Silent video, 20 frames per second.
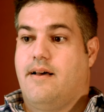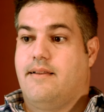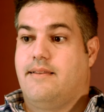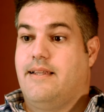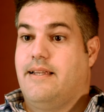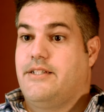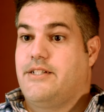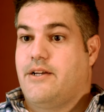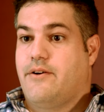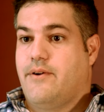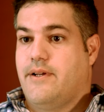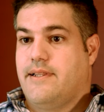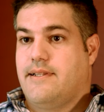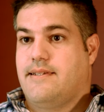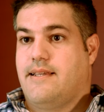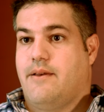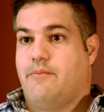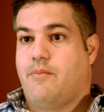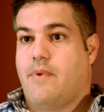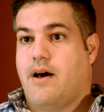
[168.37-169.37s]
they generate the
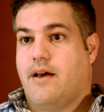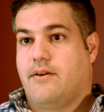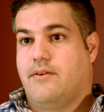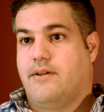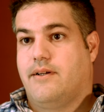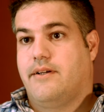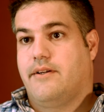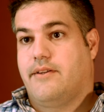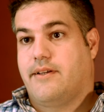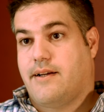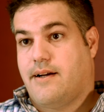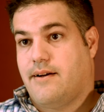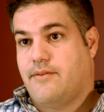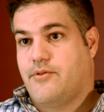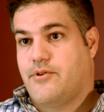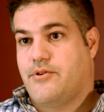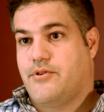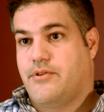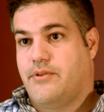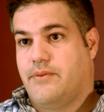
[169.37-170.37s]
same model under the
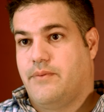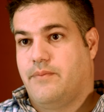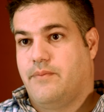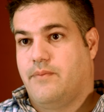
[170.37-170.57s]
covers,